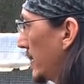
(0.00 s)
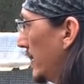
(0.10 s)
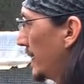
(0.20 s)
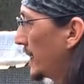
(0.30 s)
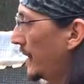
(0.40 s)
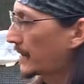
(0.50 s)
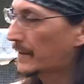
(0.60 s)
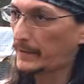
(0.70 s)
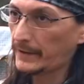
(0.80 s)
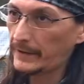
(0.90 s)
It is
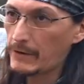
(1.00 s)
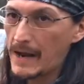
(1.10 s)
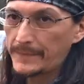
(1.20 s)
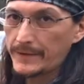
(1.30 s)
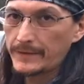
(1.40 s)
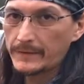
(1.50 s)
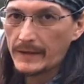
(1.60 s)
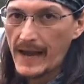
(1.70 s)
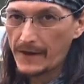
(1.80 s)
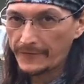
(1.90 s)
completely wrapped in
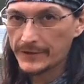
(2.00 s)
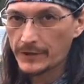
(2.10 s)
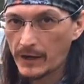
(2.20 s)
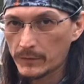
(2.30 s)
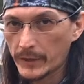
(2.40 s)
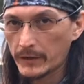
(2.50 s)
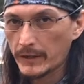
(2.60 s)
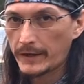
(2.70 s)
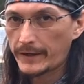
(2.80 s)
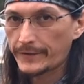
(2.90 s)
1/2 inch hardware
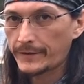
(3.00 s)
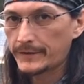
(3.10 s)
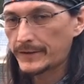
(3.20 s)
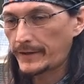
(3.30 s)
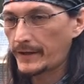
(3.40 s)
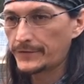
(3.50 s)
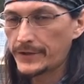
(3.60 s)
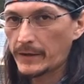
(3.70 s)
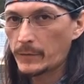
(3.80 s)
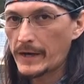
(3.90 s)
cloth instead of
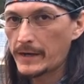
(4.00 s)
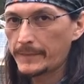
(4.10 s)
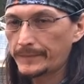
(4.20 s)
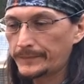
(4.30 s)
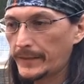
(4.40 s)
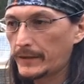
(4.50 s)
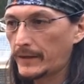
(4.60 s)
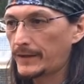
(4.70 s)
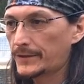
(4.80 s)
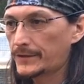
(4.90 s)
chicken wire,
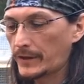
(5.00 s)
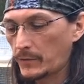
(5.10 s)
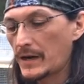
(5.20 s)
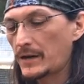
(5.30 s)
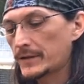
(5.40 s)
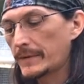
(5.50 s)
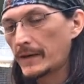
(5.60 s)
because chicken wire is